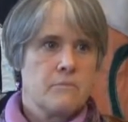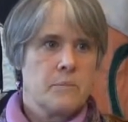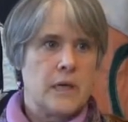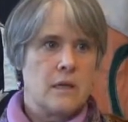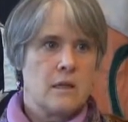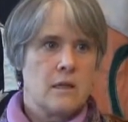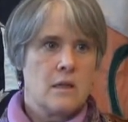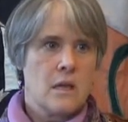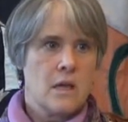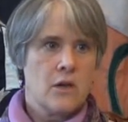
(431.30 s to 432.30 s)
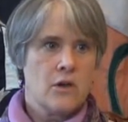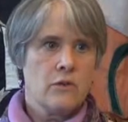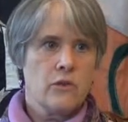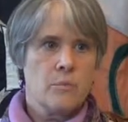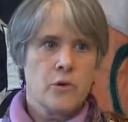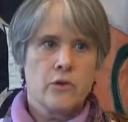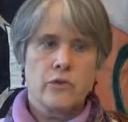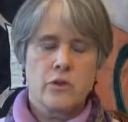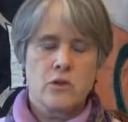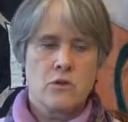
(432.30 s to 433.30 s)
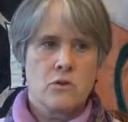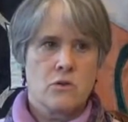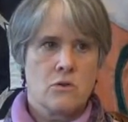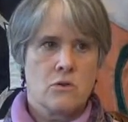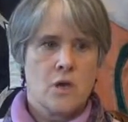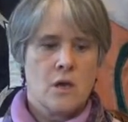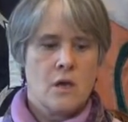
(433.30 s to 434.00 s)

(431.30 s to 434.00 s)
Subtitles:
But here's a person who,